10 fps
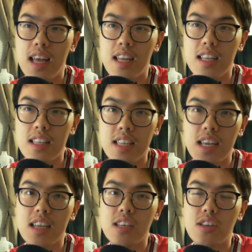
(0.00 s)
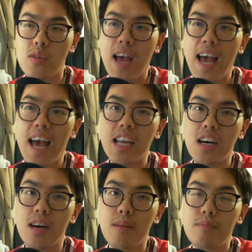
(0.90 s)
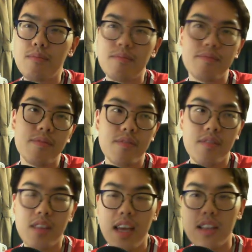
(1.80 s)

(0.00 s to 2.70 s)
in the end, add up. And